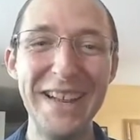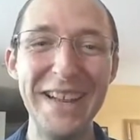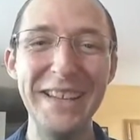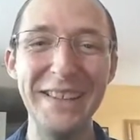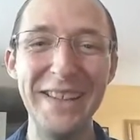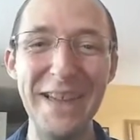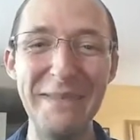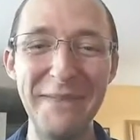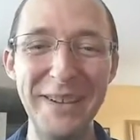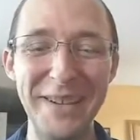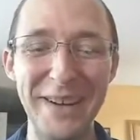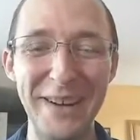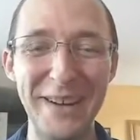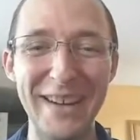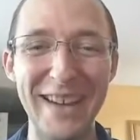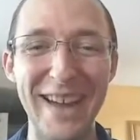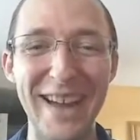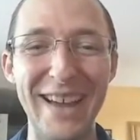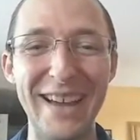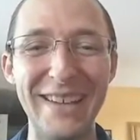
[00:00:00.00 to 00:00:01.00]
Let me know,
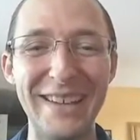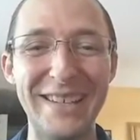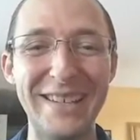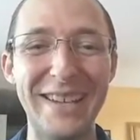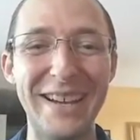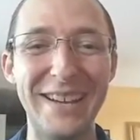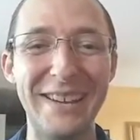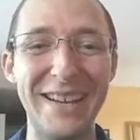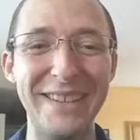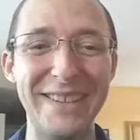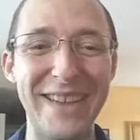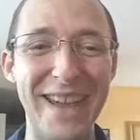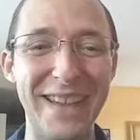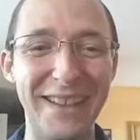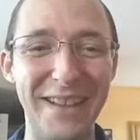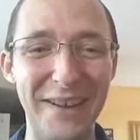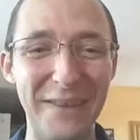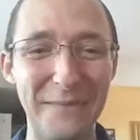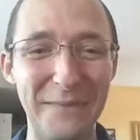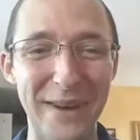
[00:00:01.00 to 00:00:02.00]
guys. Click that
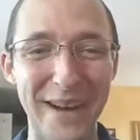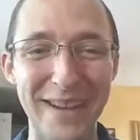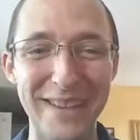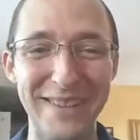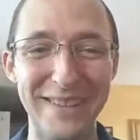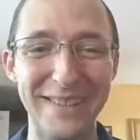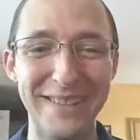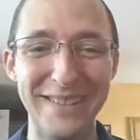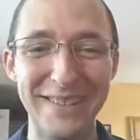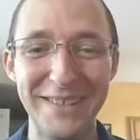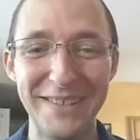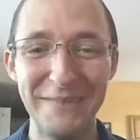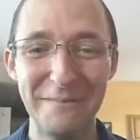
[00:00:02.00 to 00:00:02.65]
love button.